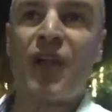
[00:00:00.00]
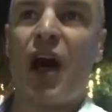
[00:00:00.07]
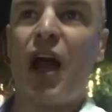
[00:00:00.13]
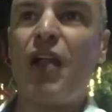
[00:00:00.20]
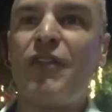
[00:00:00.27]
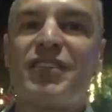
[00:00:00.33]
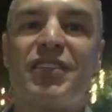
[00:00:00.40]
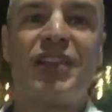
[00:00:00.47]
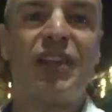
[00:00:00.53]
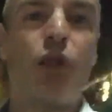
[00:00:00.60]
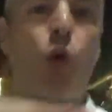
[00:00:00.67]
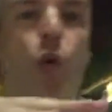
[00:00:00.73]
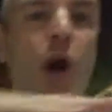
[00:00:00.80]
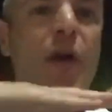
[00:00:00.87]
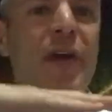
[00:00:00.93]
All of a sudden
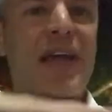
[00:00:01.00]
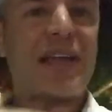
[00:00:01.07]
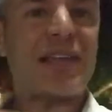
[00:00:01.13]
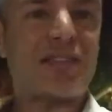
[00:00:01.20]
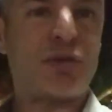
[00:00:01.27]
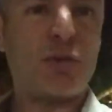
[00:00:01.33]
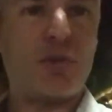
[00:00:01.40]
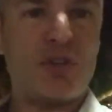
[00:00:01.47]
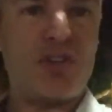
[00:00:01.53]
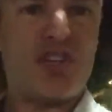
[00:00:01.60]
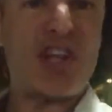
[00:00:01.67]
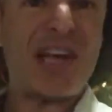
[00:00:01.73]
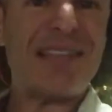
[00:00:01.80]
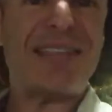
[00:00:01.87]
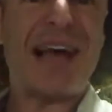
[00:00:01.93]
the water gets to
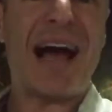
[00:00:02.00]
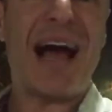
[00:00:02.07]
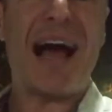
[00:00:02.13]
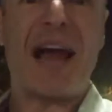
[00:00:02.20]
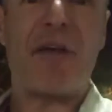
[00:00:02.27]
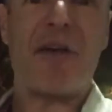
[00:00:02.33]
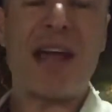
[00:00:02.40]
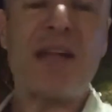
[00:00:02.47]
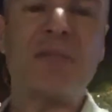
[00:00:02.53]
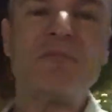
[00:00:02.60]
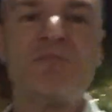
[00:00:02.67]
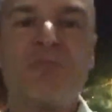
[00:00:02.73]
chest high, right?